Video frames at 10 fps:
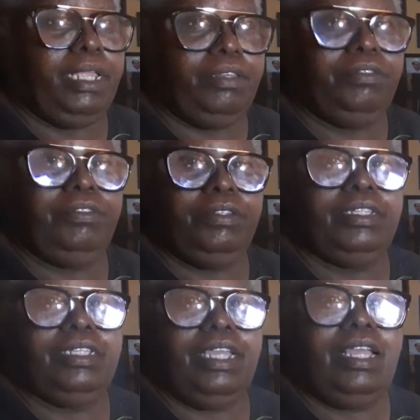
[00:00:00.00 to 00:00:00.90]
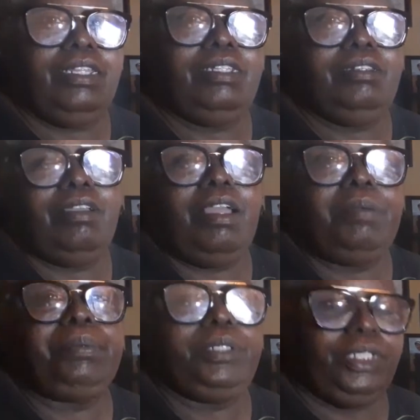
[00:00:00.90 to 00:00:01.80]
do. I
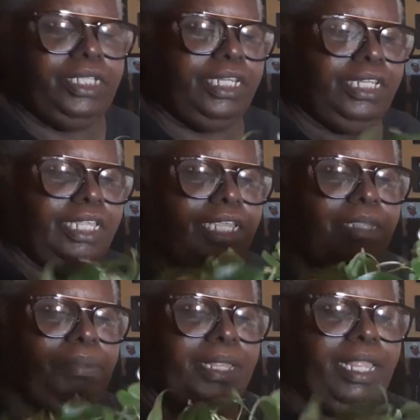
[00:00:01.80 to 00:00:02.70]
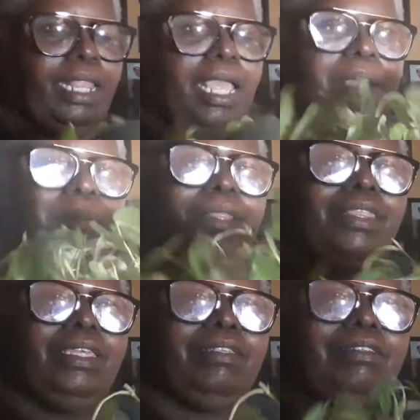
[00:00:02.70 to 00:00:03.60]
appreciate a leggy plant. But
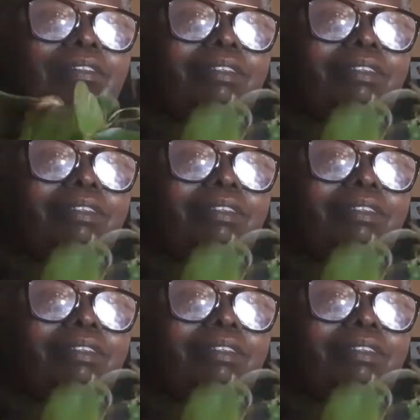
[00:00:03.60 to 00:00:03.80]
this is